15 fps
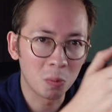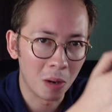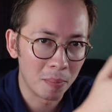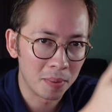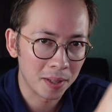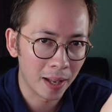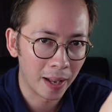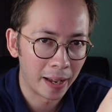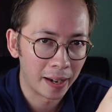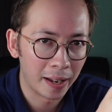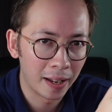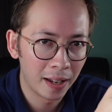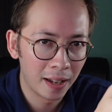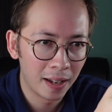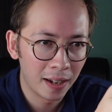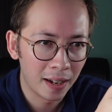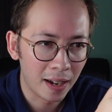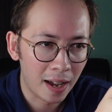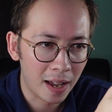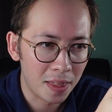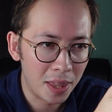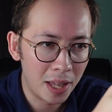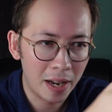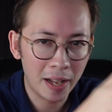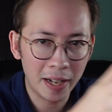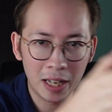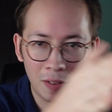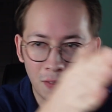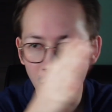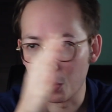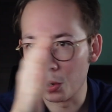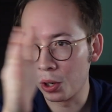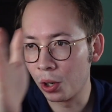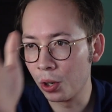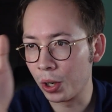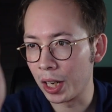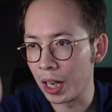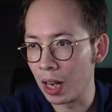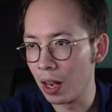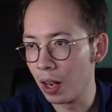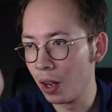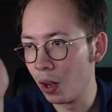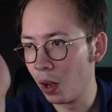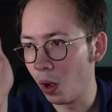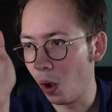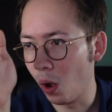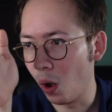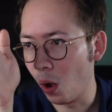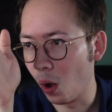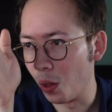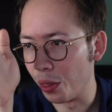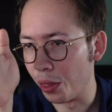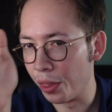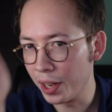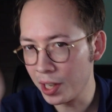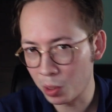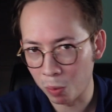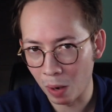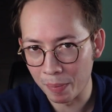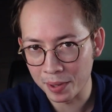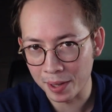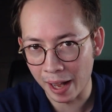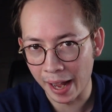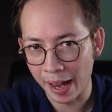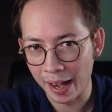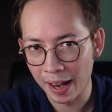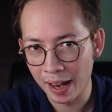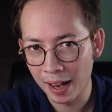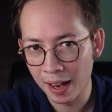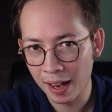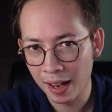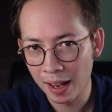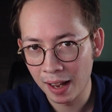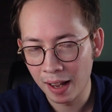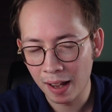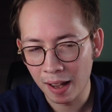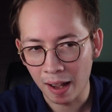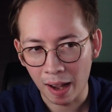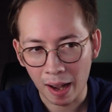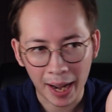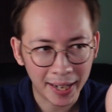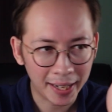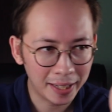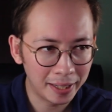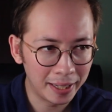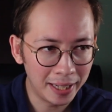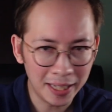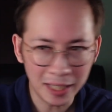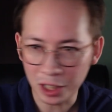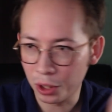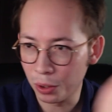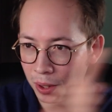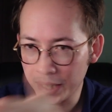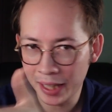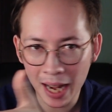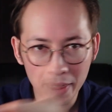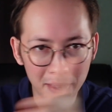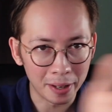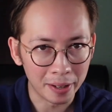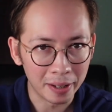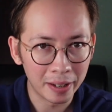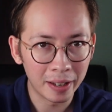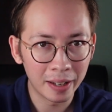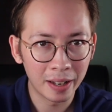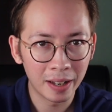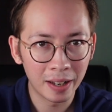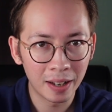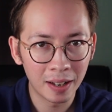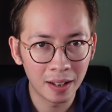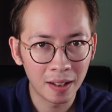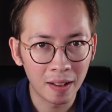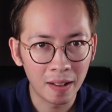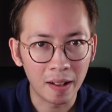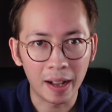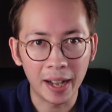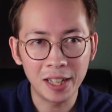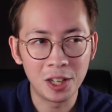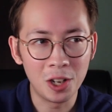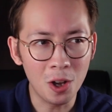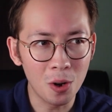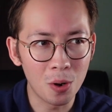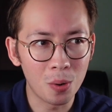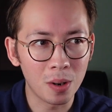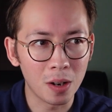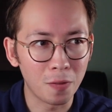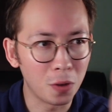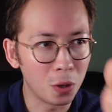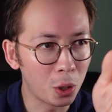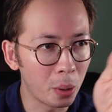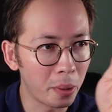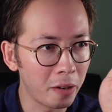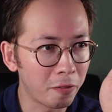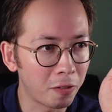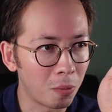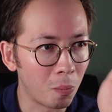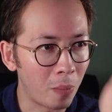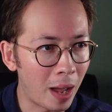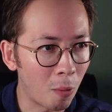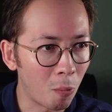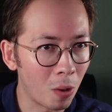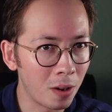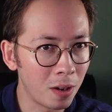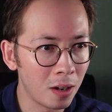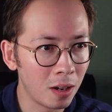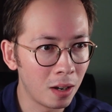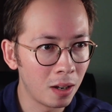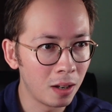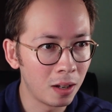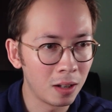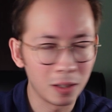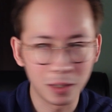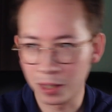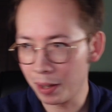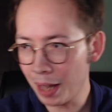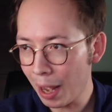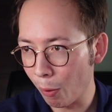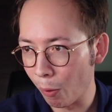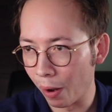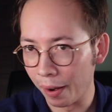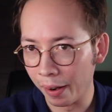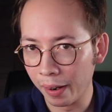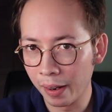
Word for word: website, and then I give you a cookie on this website, I could link you together. I'd know if you're going from that one to that one,